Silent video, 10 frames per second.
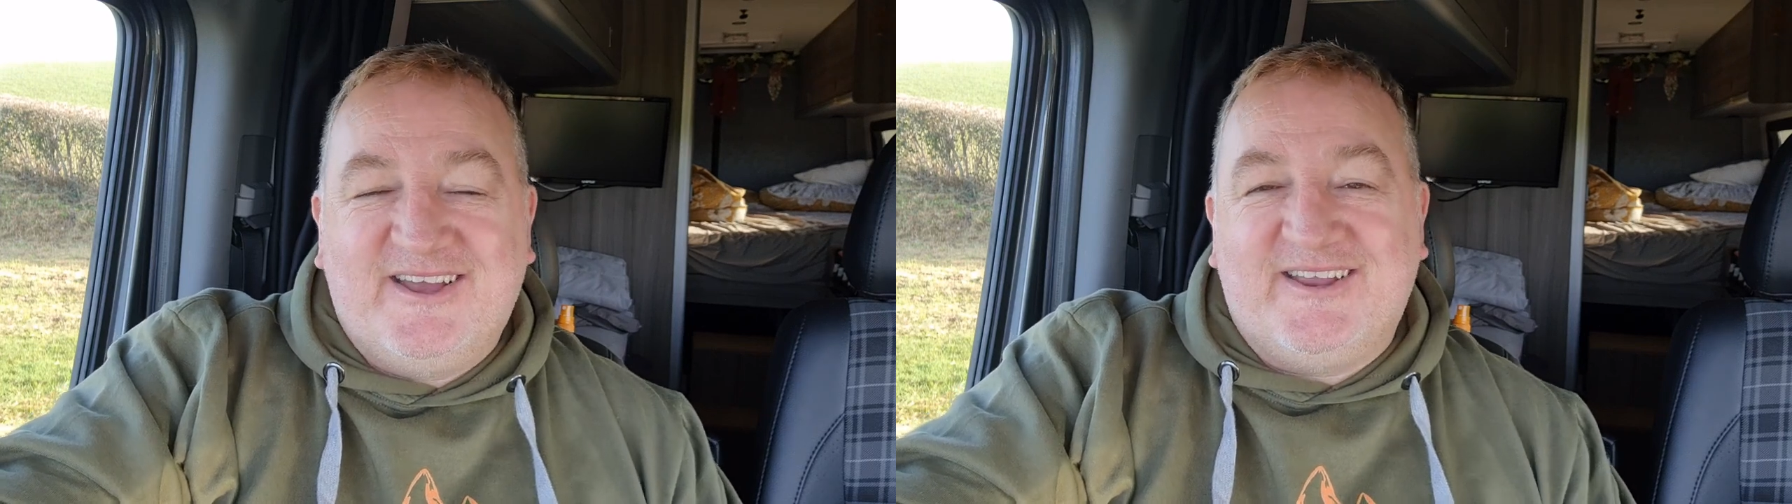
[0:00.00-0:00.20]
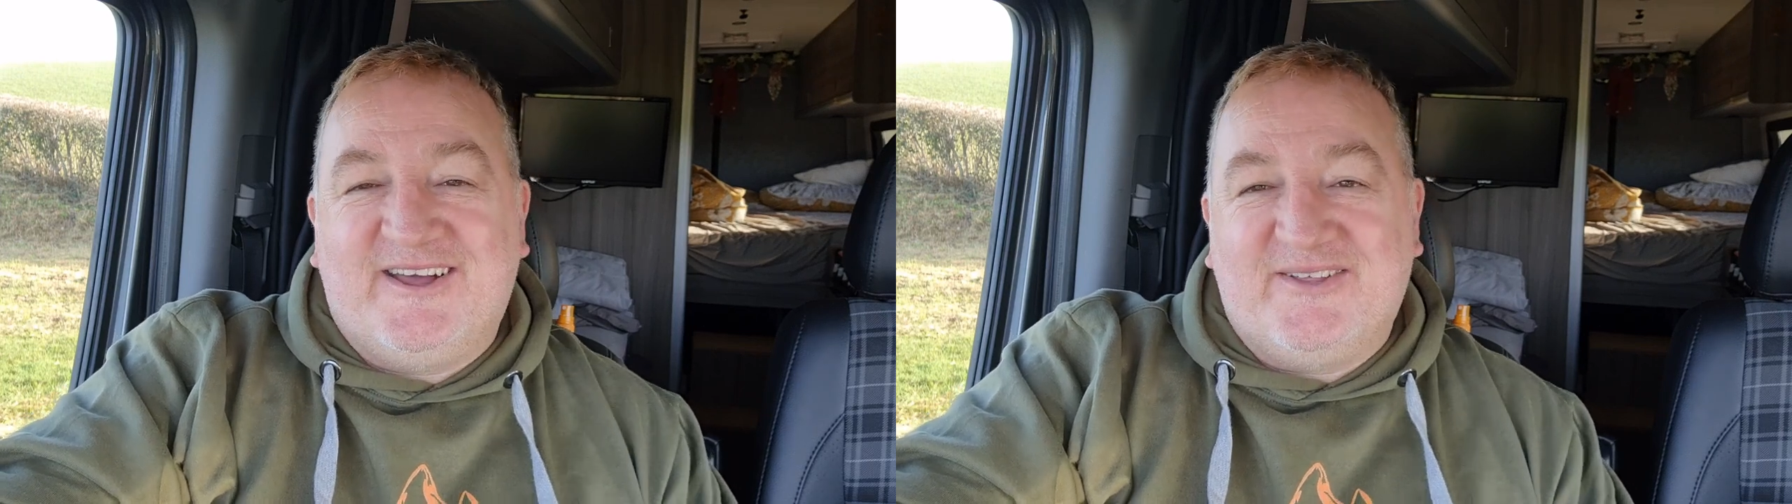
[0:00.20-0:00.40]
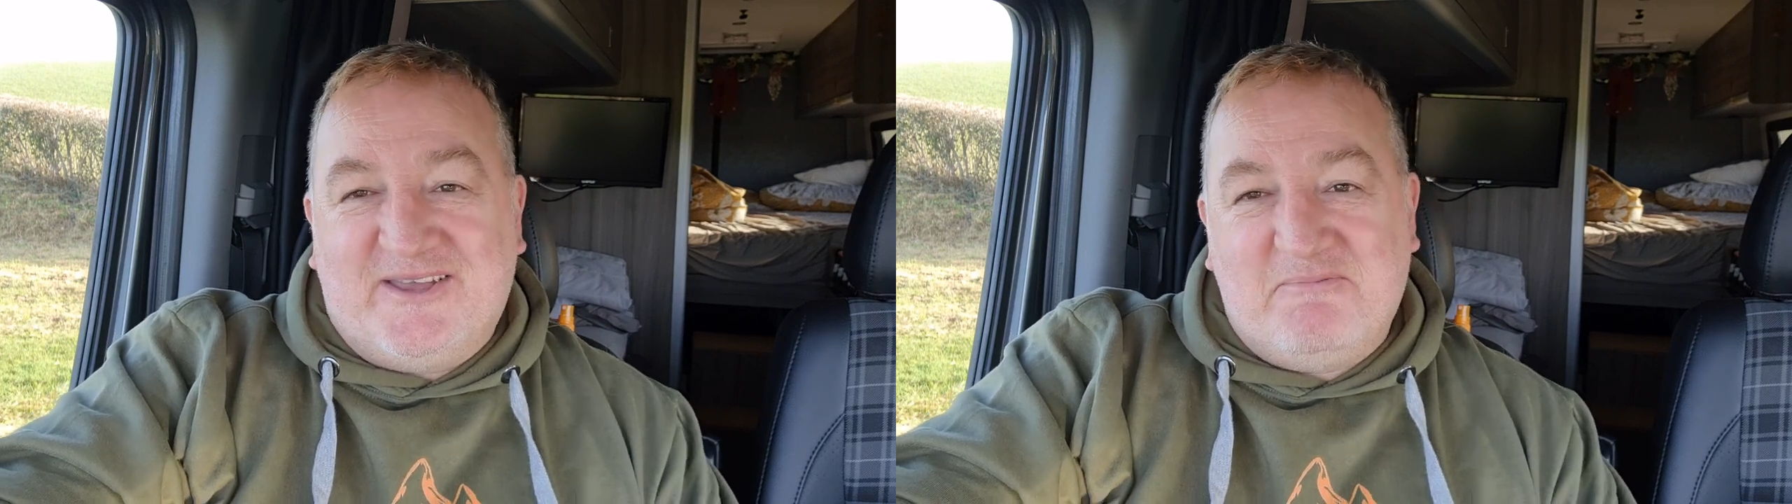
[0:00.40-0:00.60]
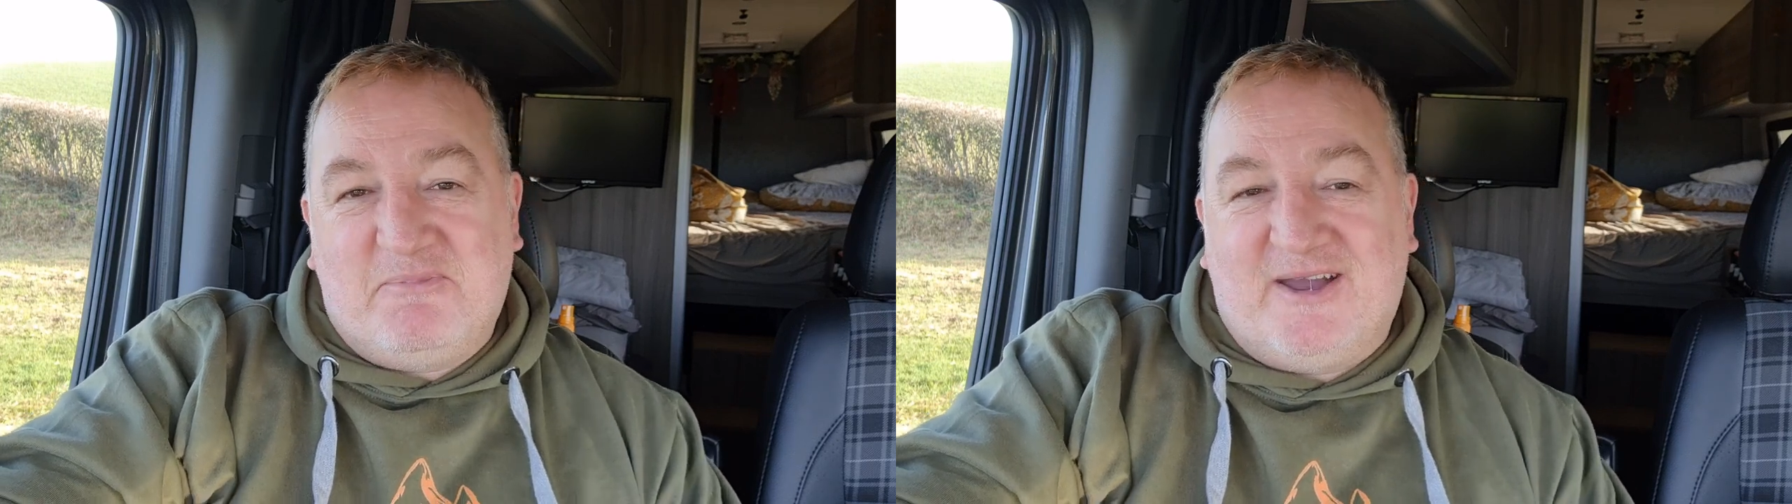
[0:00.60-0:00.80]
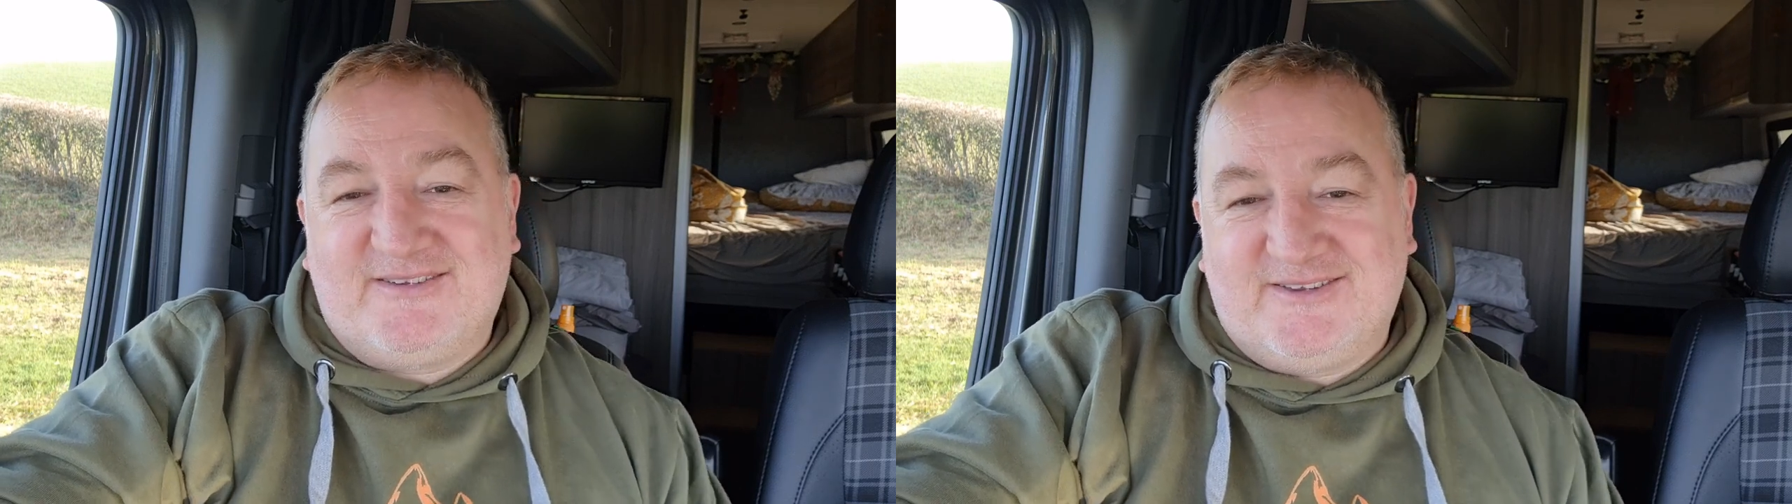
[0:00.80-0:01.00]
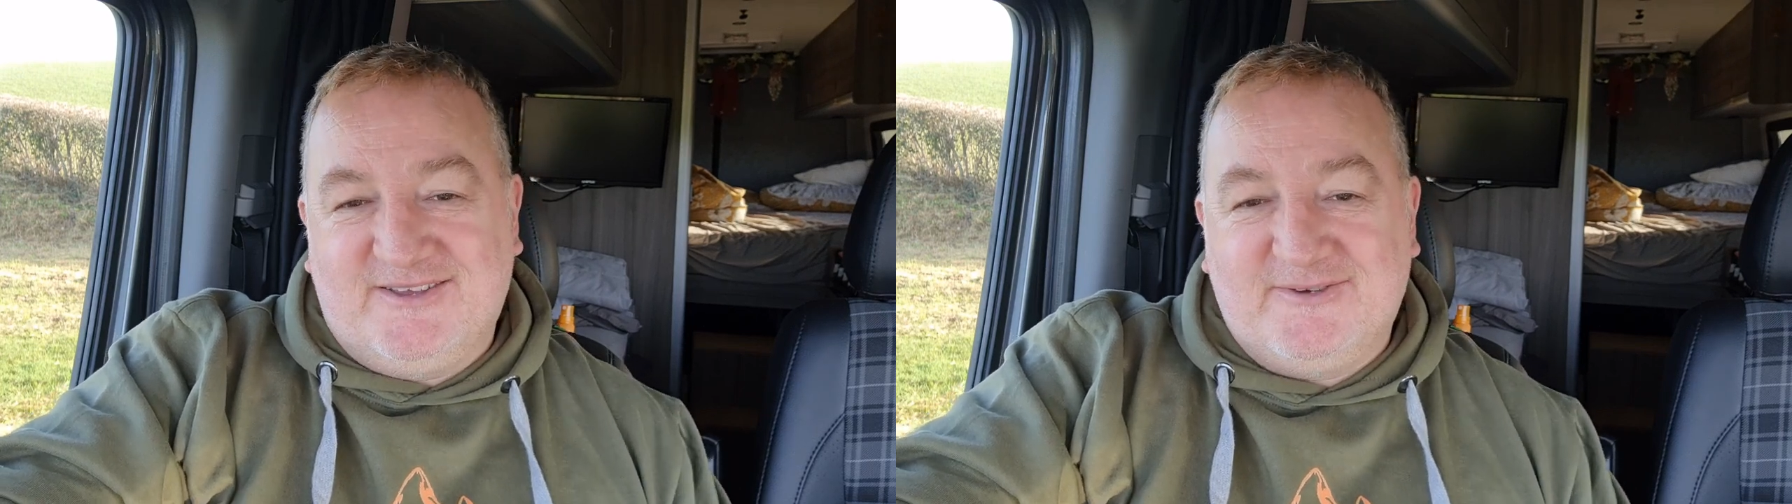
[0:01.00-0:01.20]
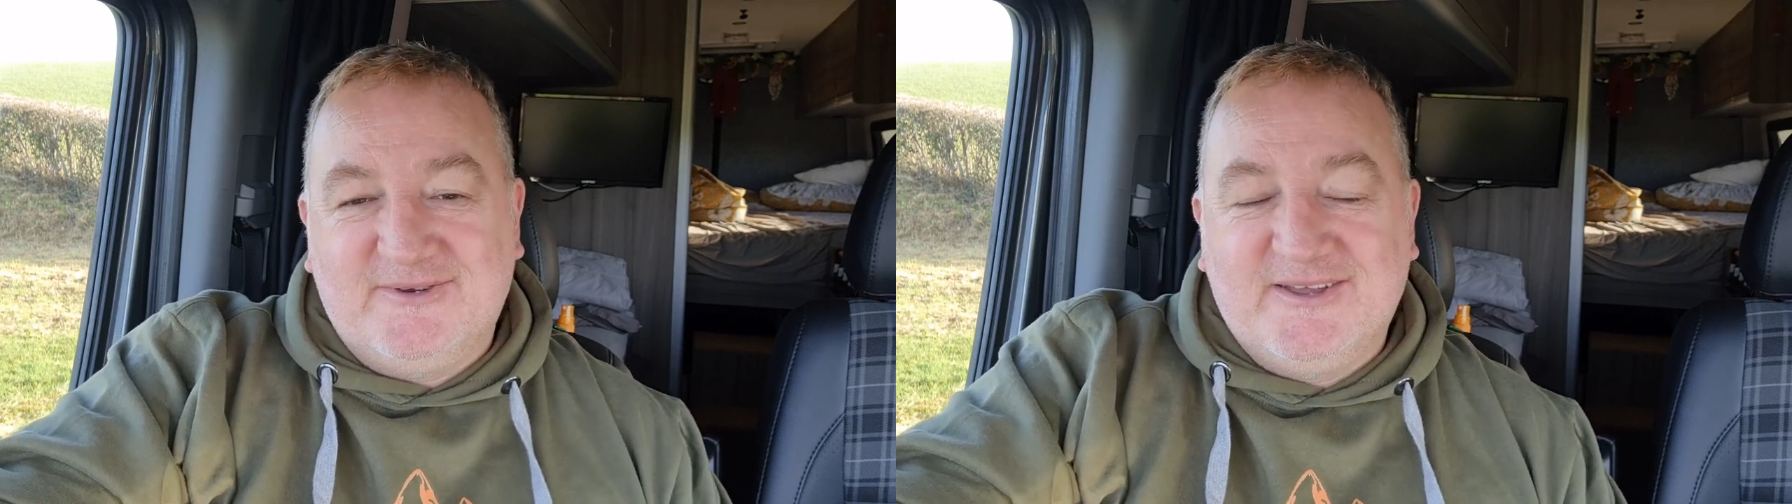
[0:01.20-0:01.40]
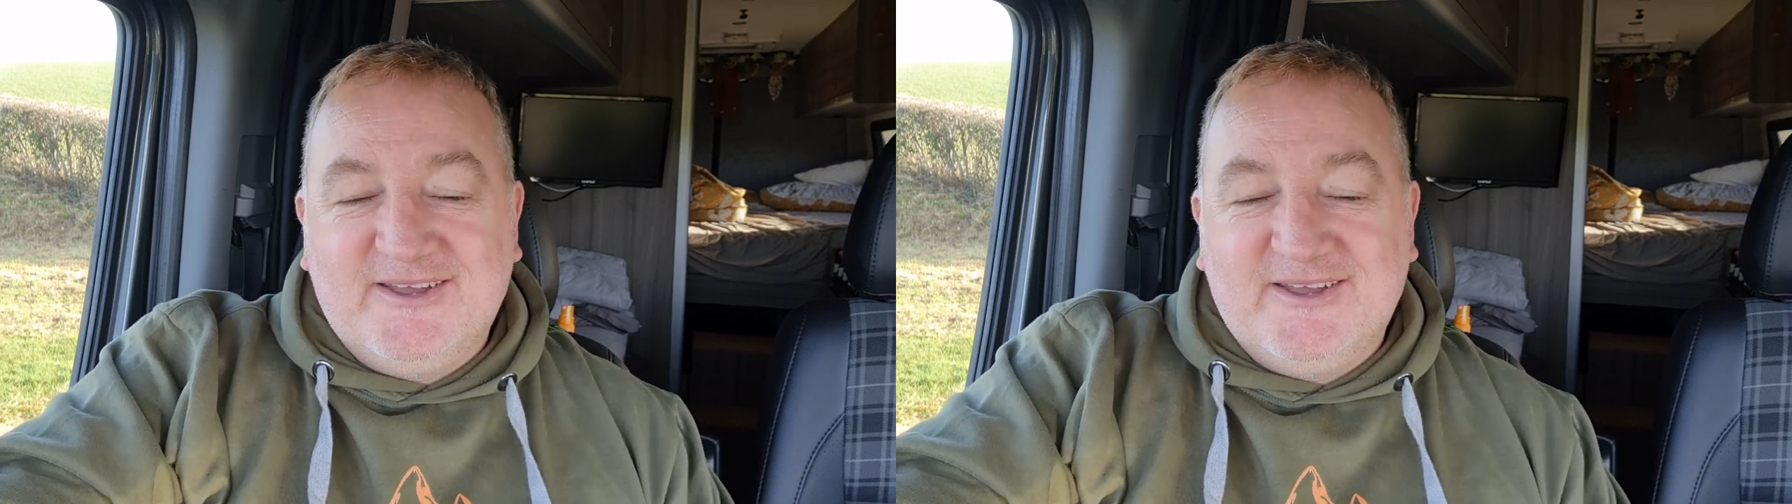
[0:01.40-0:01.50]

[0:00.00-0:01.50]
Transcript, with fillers: and I'll get back to you.